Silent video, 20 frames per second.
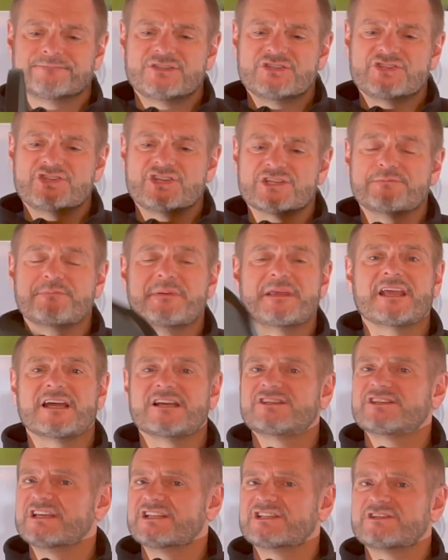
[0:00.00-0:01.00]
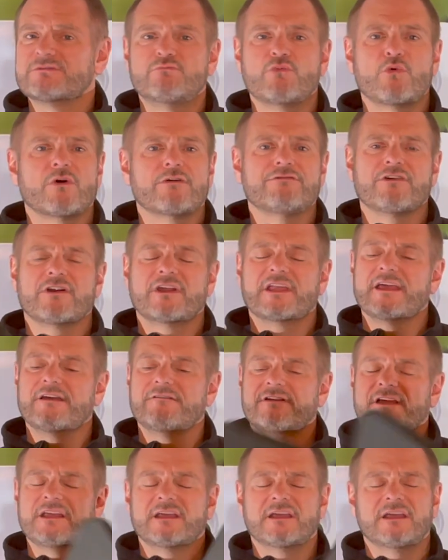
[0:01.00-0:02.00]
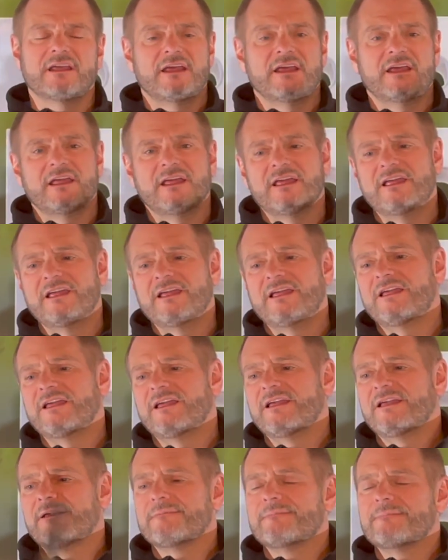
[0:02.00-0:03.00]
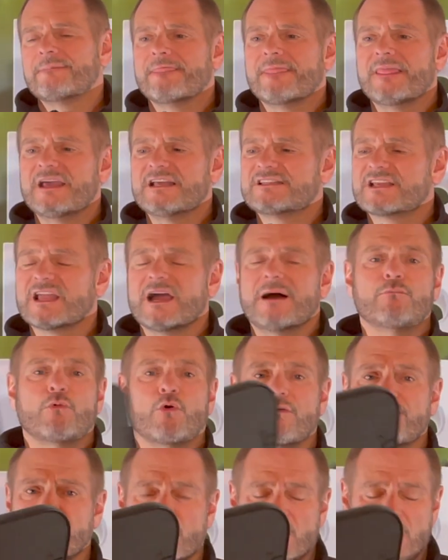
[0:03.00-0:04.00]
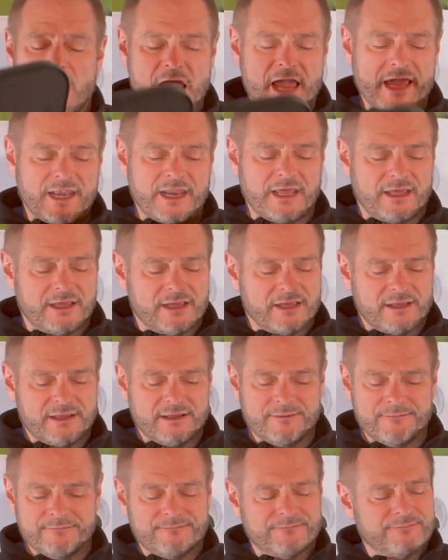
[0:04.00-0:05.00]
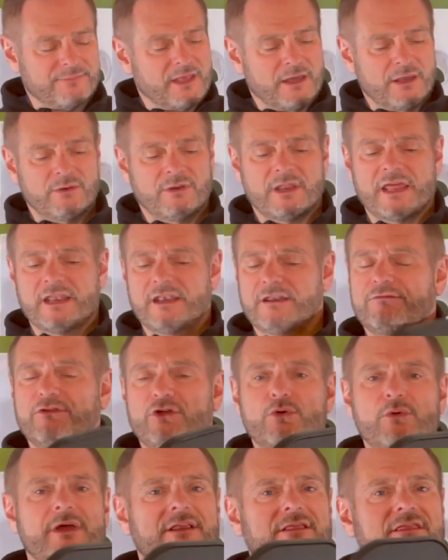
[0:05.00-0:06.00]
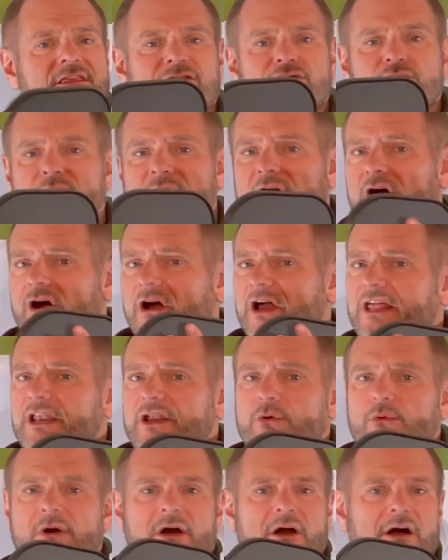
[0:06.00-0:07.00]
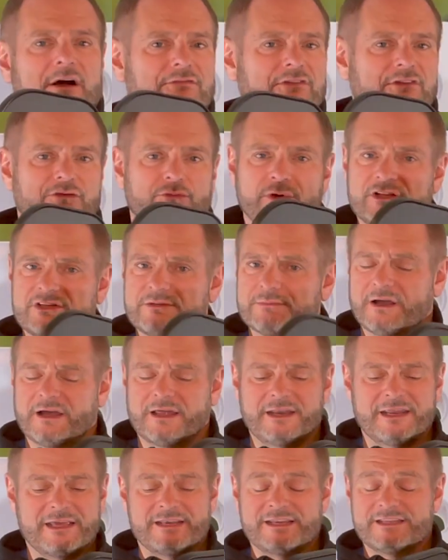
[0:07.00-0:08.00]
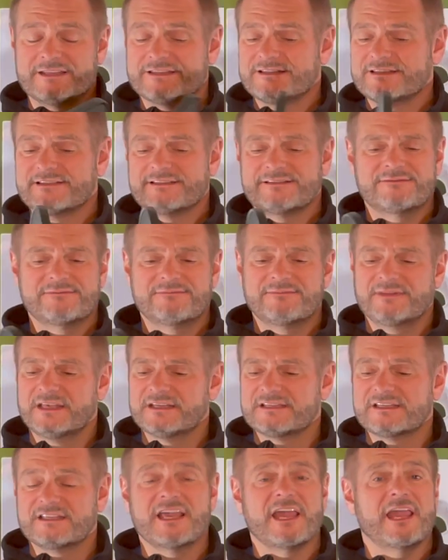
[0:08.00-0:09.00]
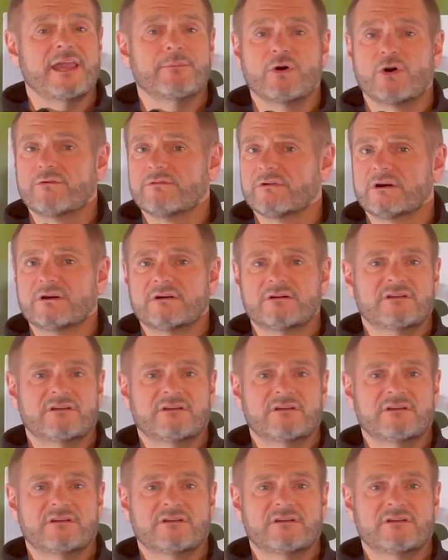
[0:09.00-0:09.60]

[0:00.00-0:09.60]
Just because it's more forgiving, it's got more variety, and if you hit this one anywhere off the sweet spot, it's game over.